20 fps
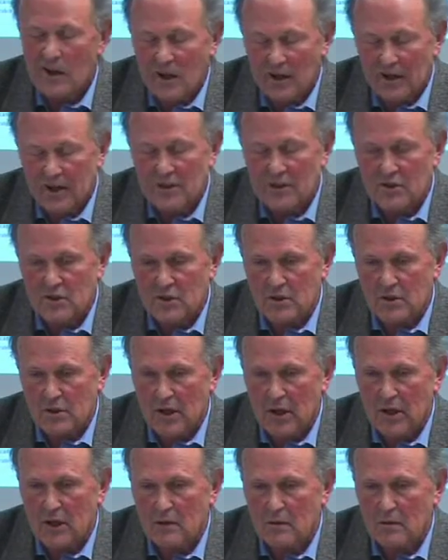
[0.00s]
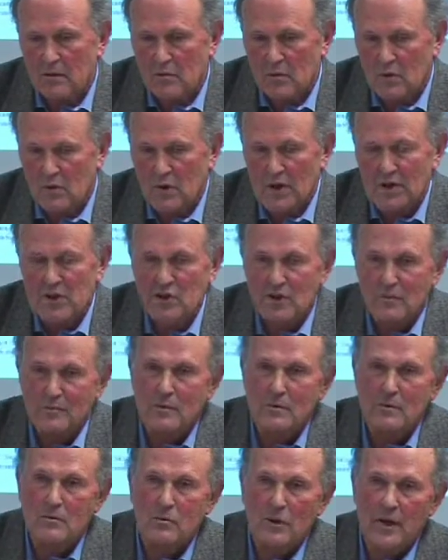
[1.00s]
It's now
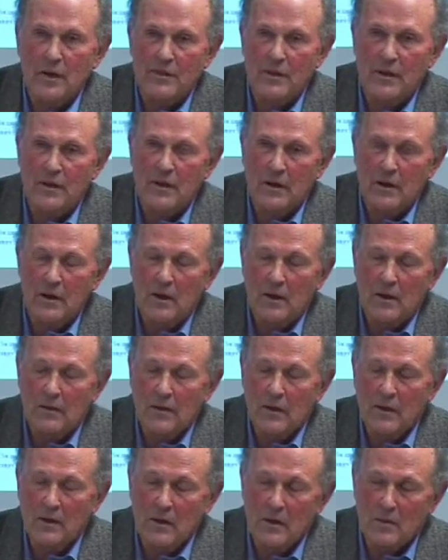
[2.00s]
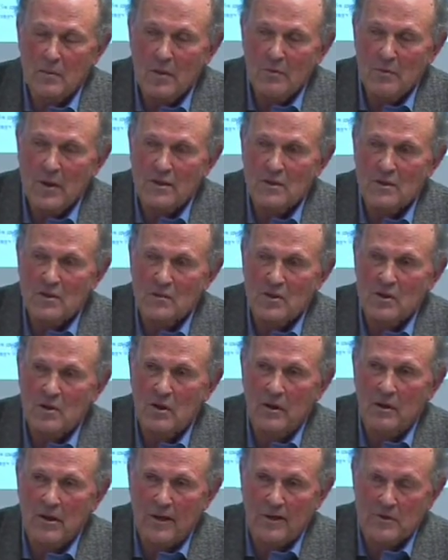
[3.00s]
questionable whether the momentum has
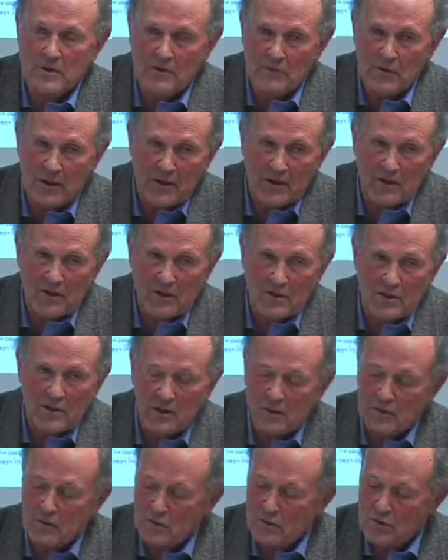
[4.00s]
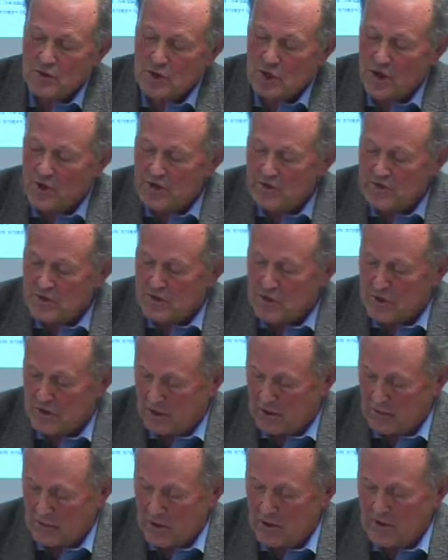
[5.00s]
gone out of that continual change, and
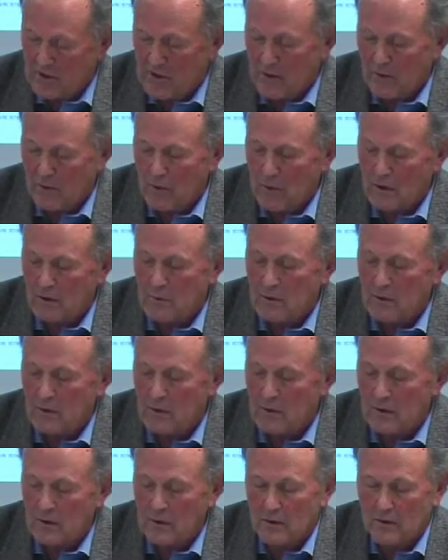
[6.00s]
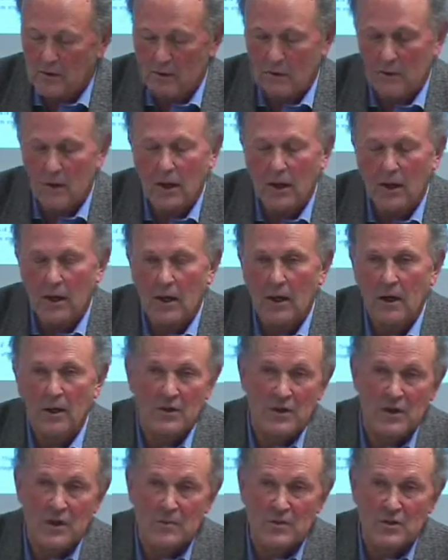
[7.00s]
it may very well be that
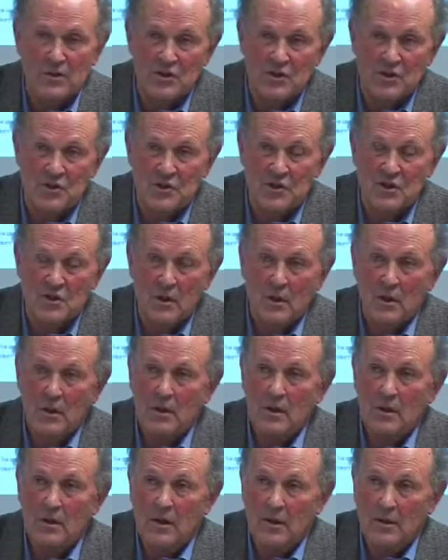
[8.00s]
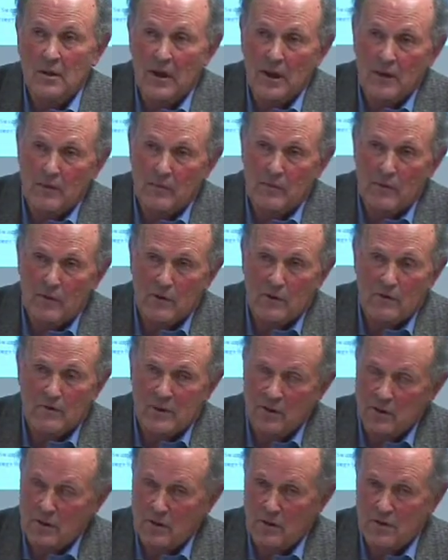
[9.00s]
Cambridge is now involved
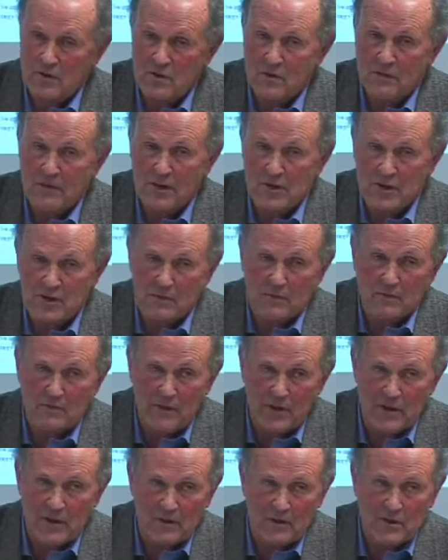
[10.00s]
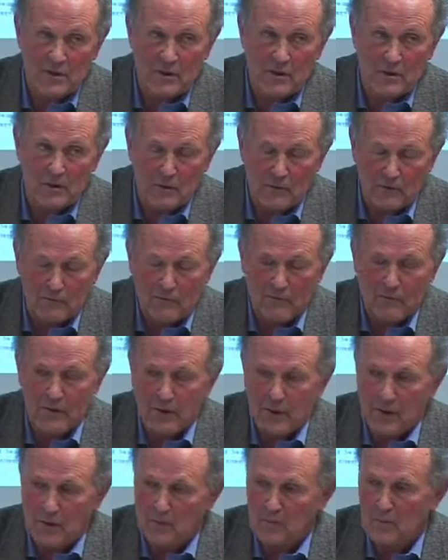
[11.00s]
in a conservation phase of
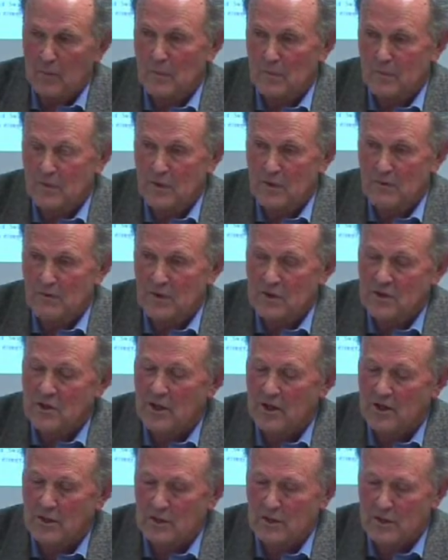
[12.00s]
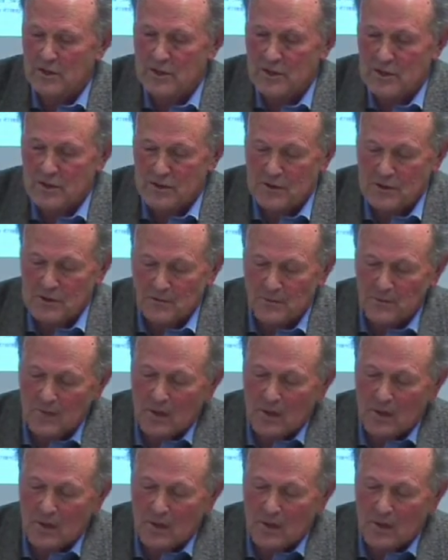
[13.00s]
previous technologies.